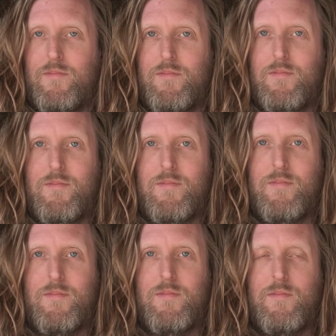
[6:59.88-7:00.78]

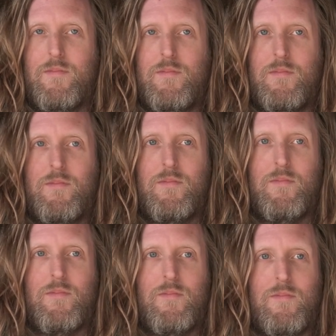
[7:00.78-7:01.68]

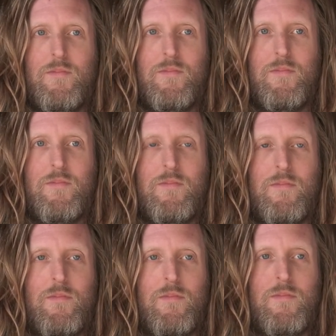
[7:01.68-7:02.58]

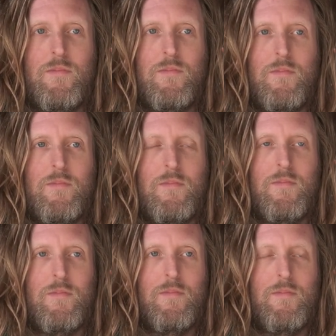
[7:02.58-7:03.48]

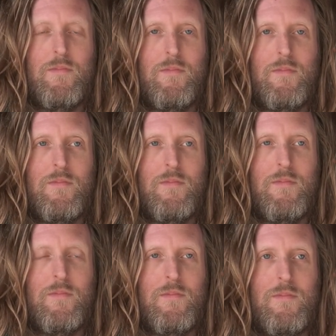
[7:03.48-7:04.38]

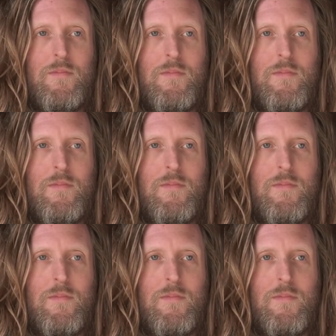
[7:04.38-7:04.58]
This person isn't speaking.